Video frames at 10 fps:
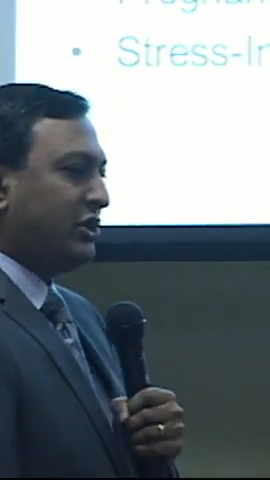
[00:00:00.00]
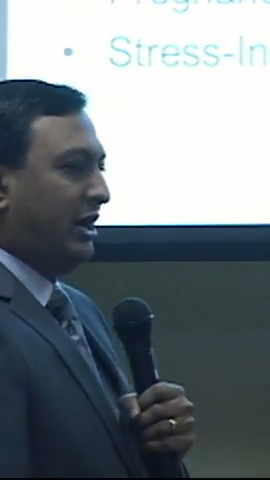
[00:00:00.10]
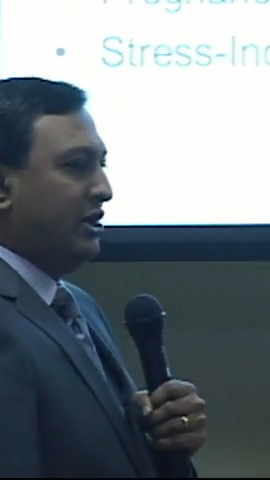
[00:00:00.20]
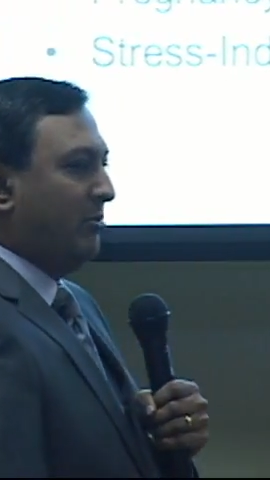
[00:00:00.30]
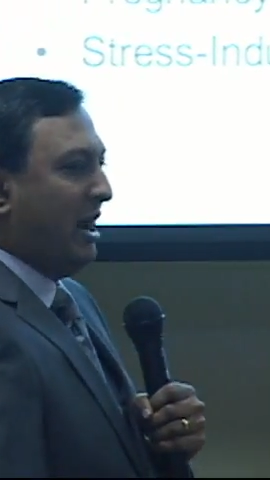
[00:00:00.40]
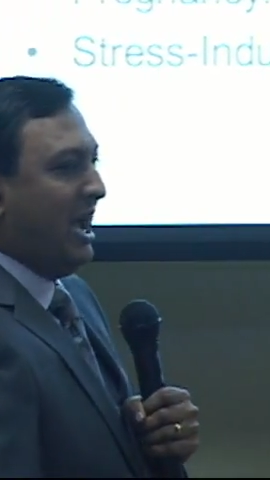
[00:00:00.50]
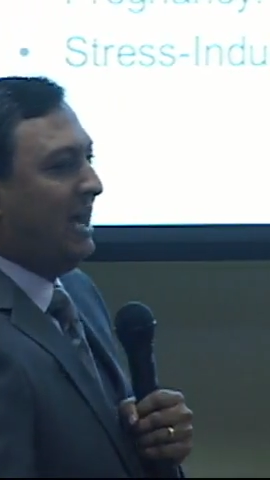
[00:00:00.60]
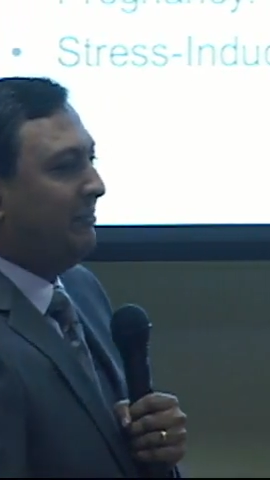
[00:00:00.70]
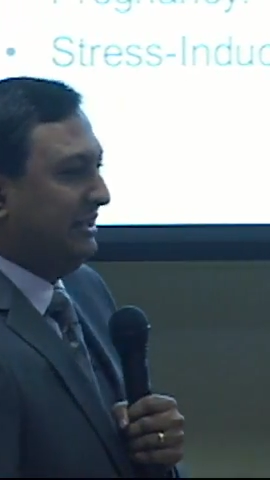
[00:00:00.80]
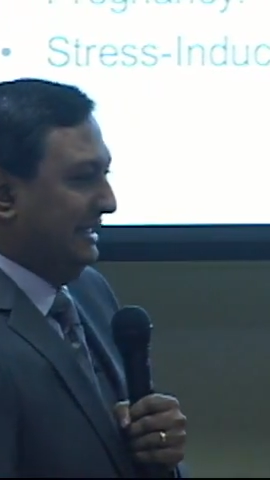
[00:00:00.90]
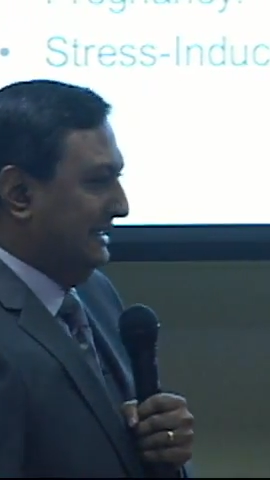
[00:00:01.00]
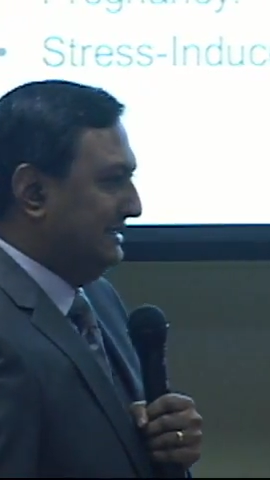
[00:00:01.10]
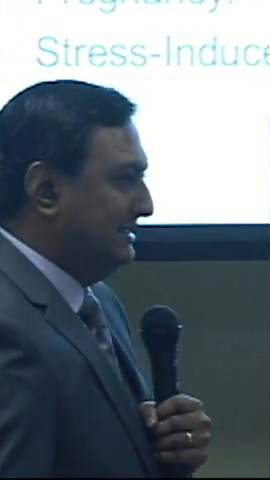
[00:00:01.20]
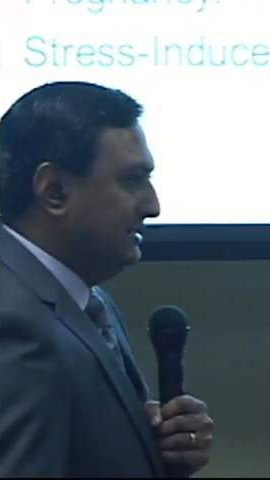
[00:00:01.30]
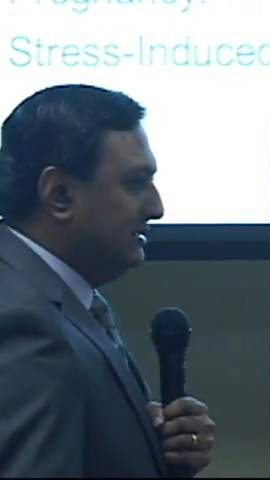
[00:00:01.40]
cardiomyopathy.
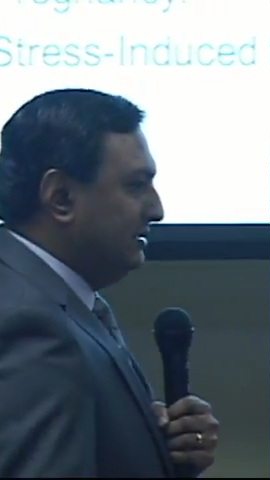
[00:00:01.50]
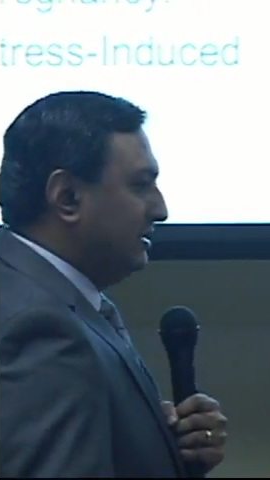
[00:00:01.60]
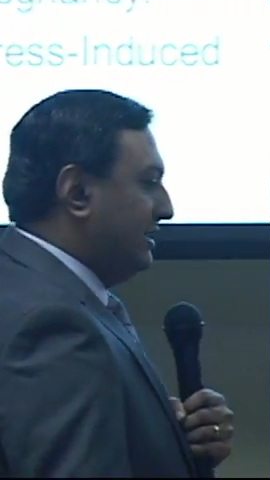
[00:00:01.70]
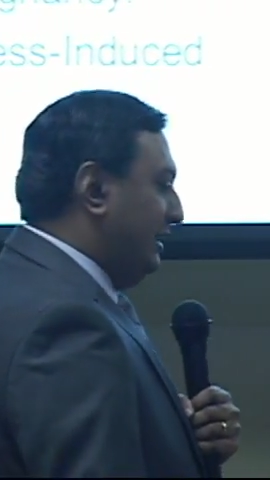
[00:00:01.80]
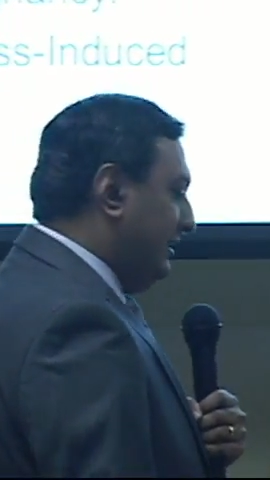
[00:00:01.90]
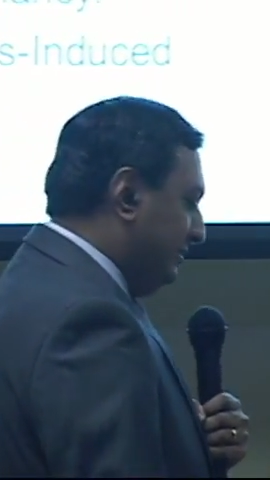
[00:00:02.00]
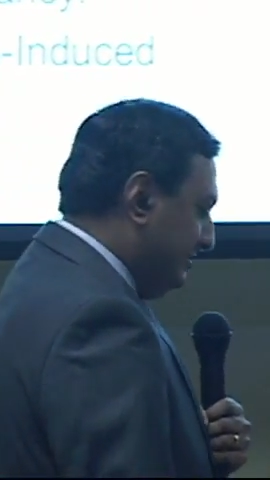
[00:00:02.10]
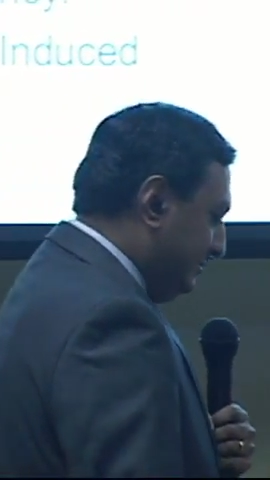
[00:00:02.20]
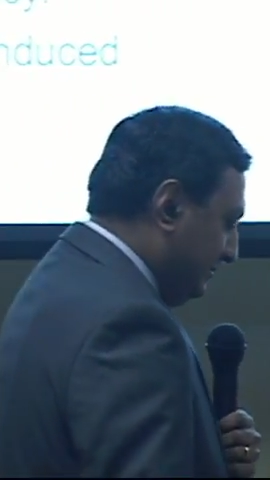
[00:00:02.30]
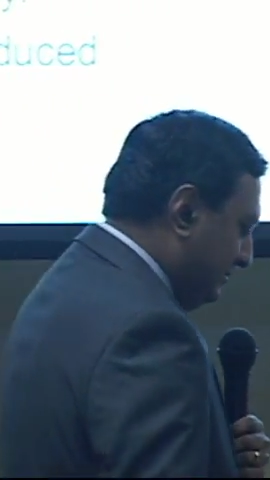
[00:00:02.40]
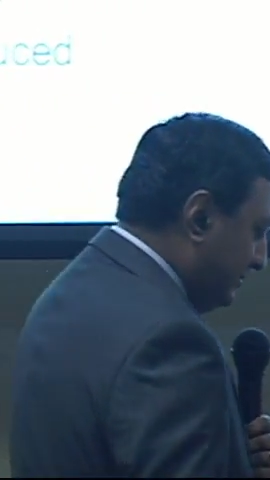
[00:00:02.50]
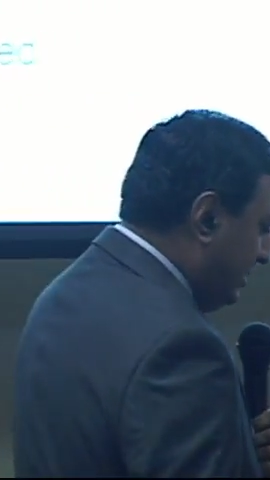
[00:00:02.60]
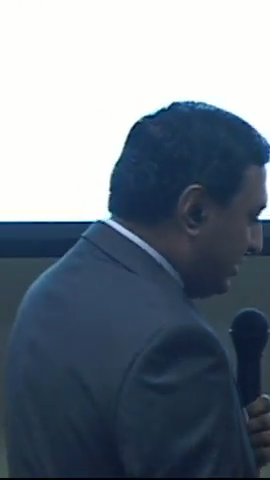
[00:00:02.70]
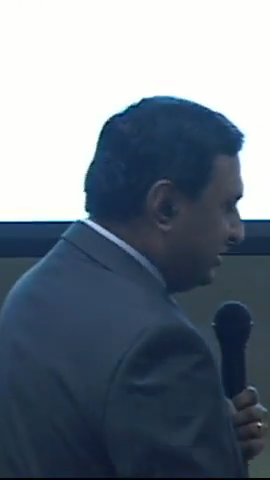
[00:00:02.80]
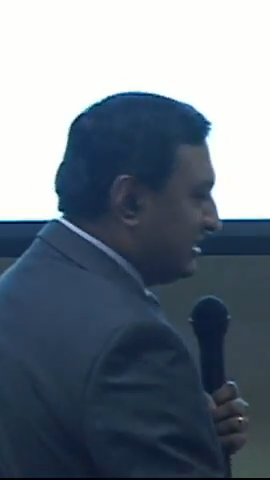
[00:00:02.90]
Okay?
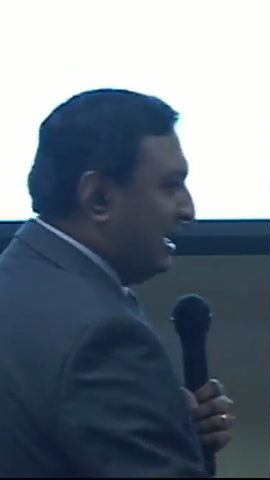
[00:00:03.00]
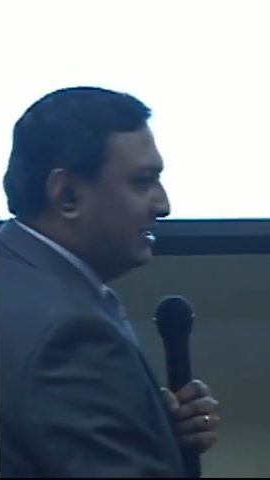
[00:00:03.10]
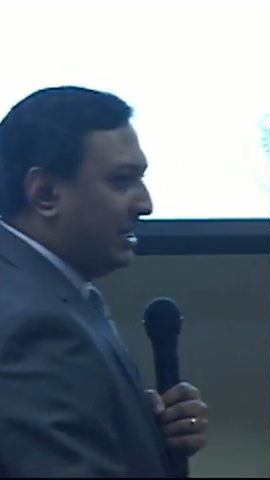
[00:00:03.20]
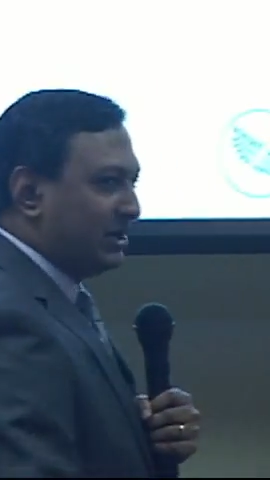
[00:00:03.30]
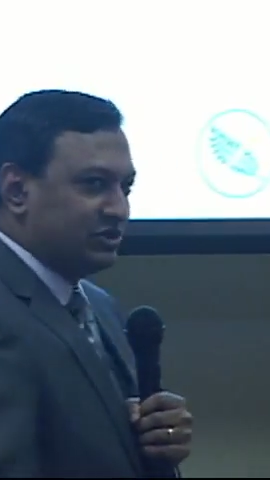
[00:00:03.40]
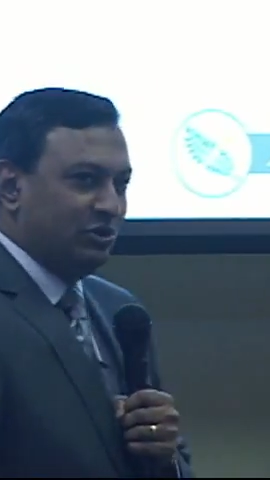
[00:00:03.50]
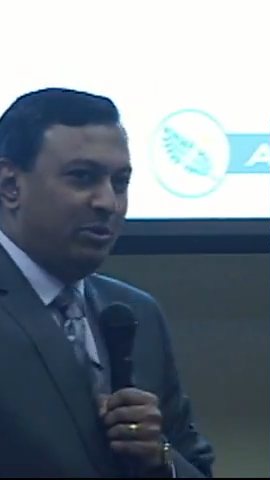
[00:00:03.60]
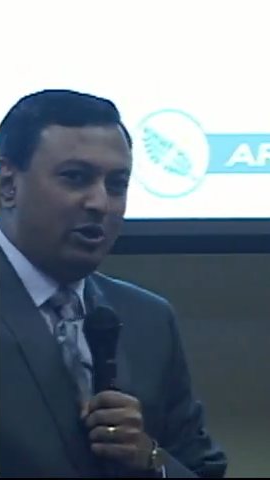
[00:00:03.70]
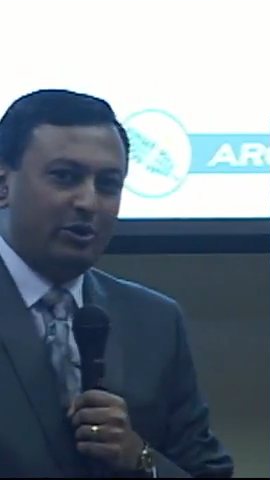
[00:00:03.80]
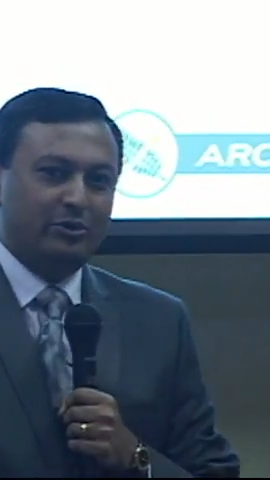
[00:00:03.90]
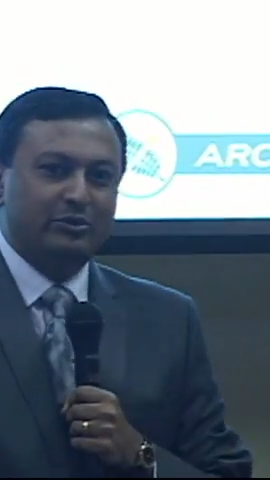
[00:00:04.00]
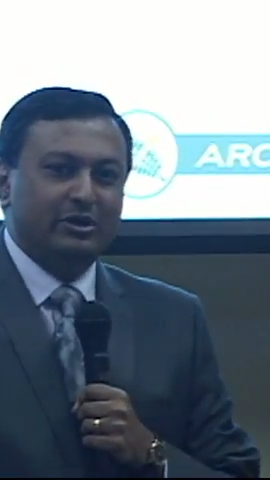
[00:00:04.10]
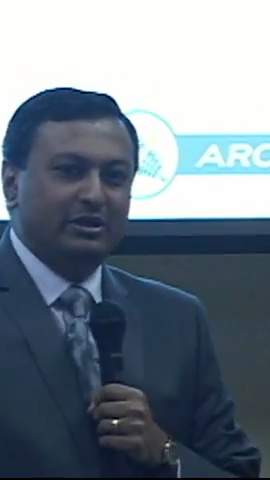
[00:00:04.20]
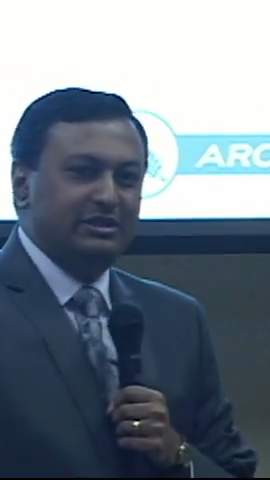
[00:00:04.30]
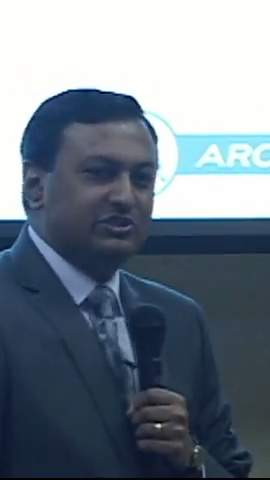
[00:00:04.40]
Dr. Takotsubo
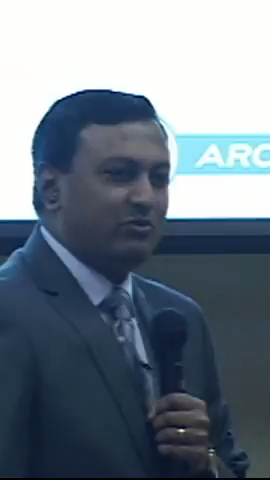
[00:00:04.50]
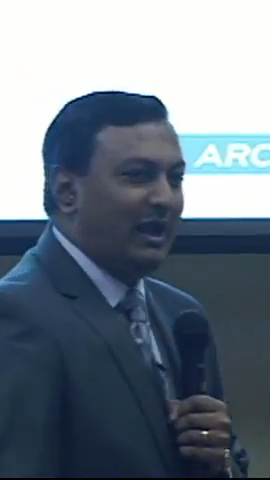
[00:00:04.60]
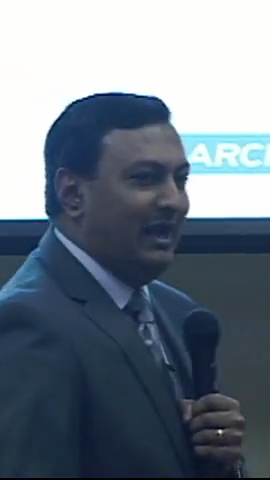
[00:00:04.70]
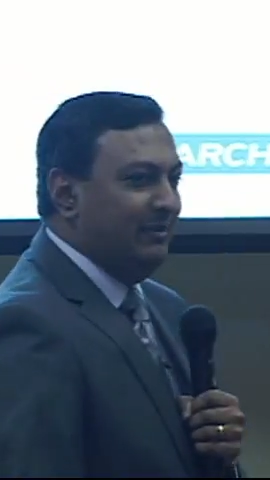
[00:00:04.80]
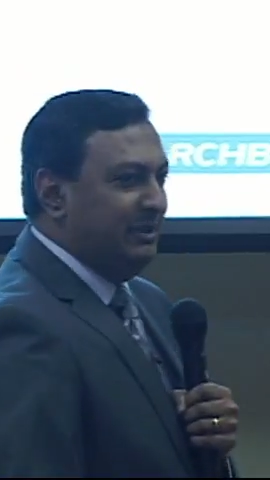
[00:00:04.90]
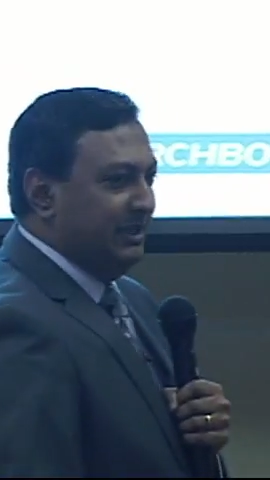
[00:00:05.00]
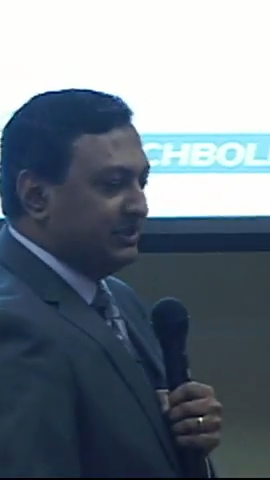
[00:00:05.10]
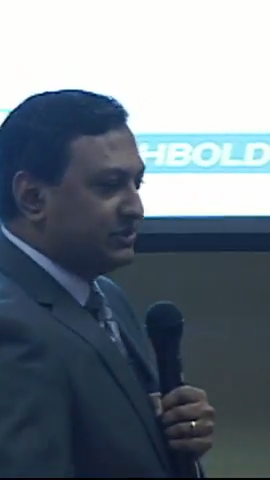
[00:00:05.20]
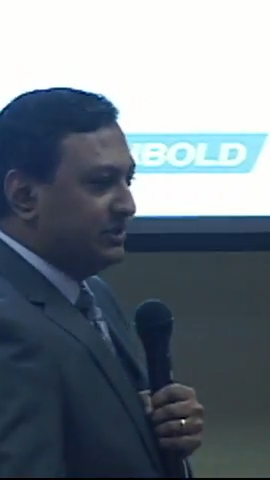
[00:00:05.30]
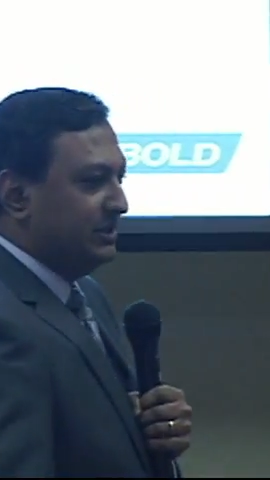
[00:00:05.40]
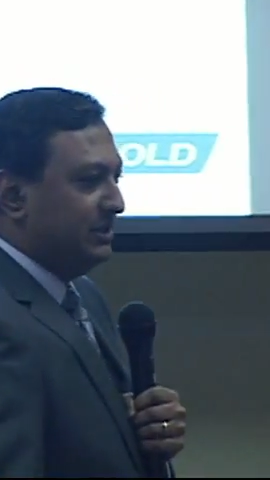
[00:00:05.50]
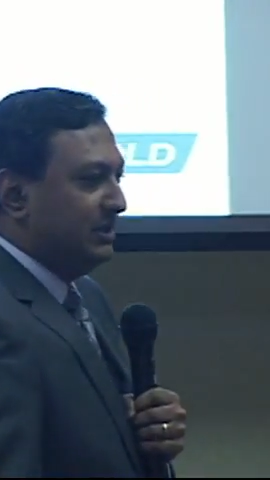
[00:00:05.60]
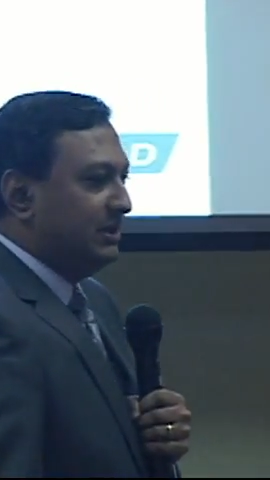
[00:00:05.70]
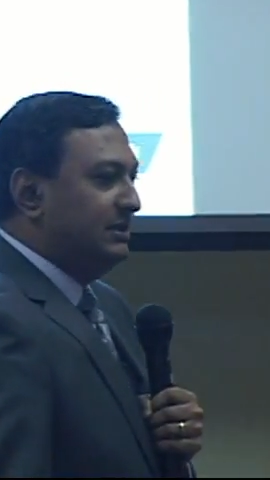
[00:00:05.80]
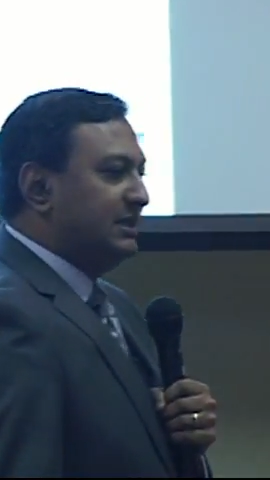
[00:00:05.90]
described this.
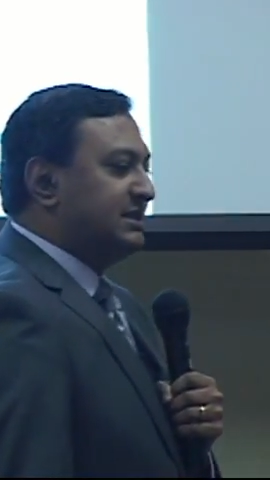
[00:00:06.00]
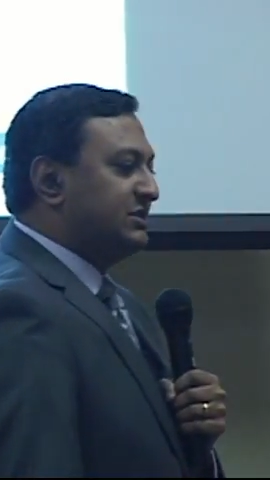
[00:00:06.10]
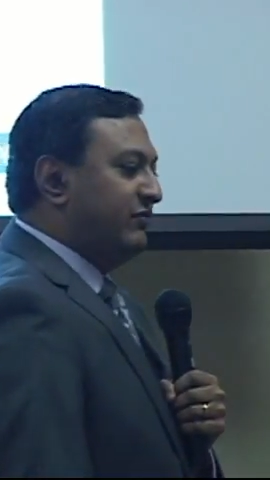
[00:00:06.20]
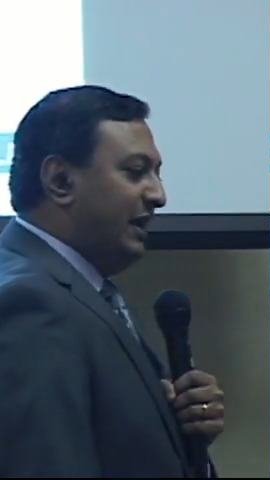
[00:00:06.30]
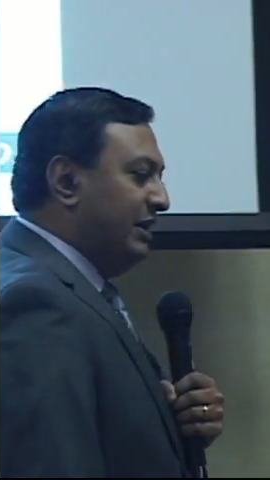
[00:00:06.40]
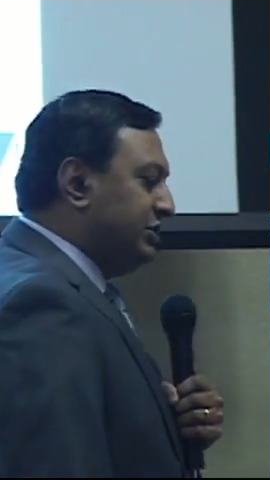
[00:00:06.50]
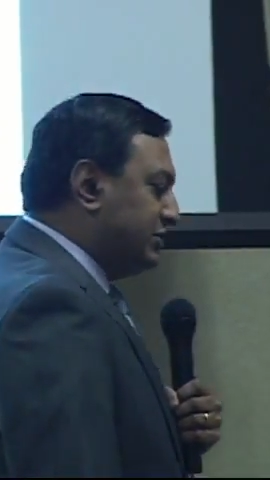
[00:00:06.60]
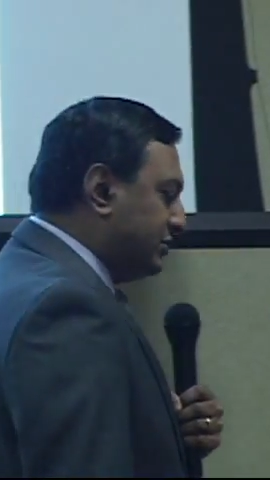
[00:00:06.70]
This is very